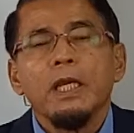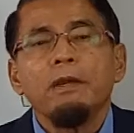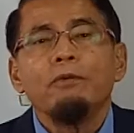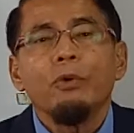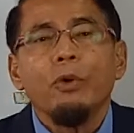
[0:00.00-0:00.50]

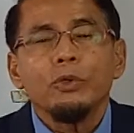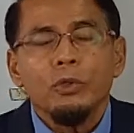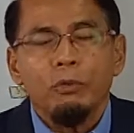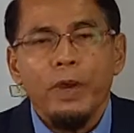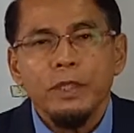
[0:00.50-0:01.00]
If you go
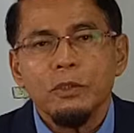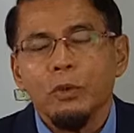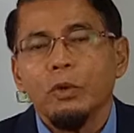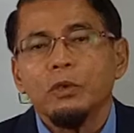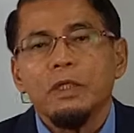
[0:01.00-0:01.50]
to the West,
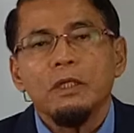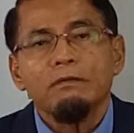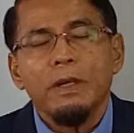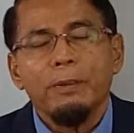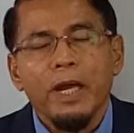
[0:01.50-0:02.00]
you go to the
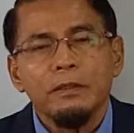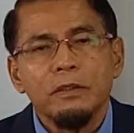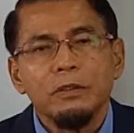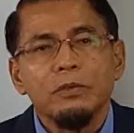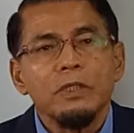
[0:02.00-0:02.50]
developed
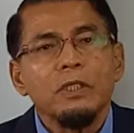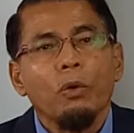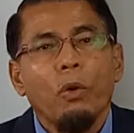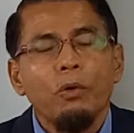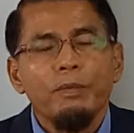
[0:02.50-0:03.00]
countries, you see
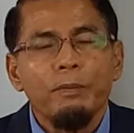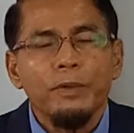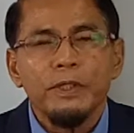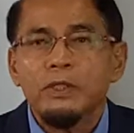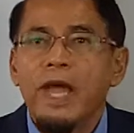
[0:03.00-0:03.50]
the old
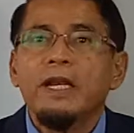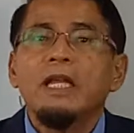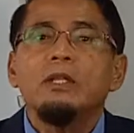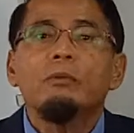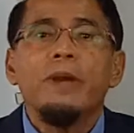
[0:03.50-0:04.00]
people
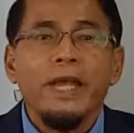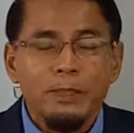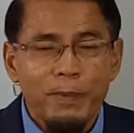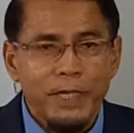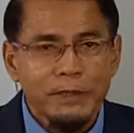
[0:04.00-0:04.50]
staring into blank
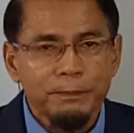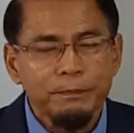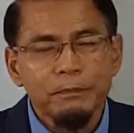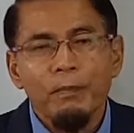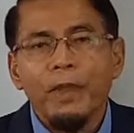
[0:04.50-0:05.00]
space
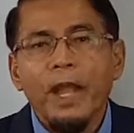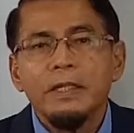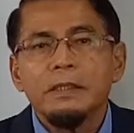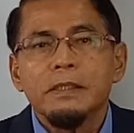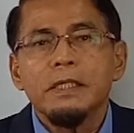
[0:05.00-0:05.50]

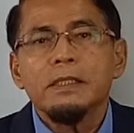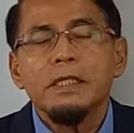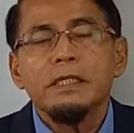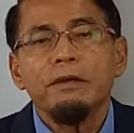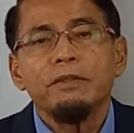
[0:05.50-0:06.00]
at
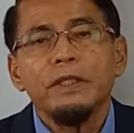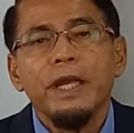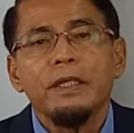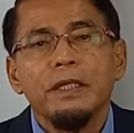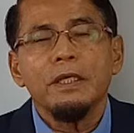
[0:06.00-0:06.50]
60,
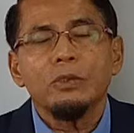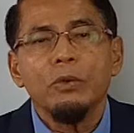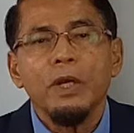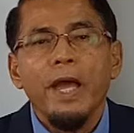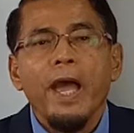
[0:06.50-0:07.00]
70, years
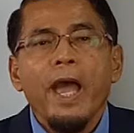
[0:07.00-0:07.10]
old,